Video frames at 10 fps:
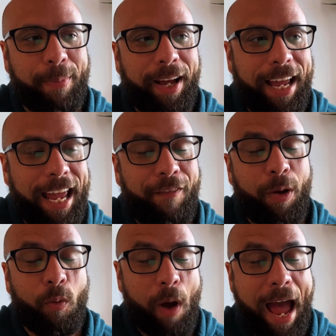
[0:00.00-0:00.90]
but if
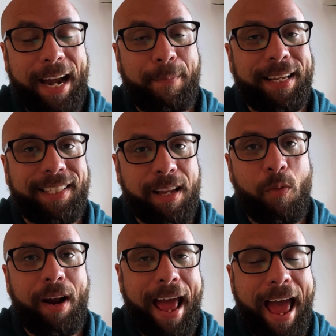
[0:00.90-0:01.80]
it had to be
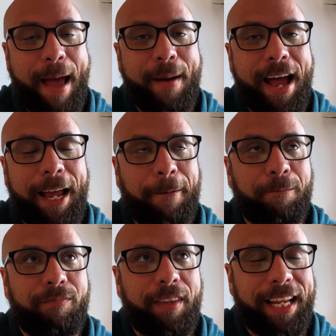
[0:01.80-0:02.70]
someone at my
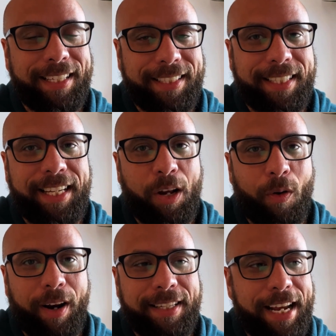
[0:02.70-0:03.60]
existing
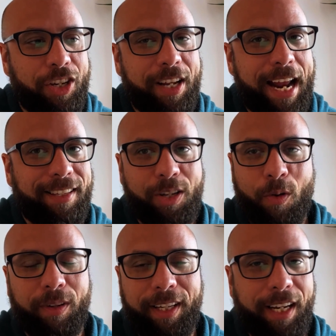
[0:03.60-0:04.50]
organization, I'd
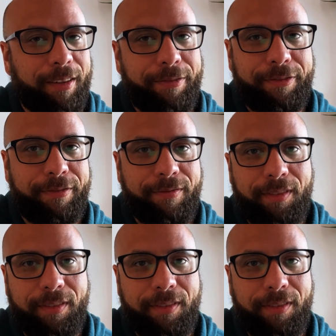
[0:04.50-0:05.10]
totally give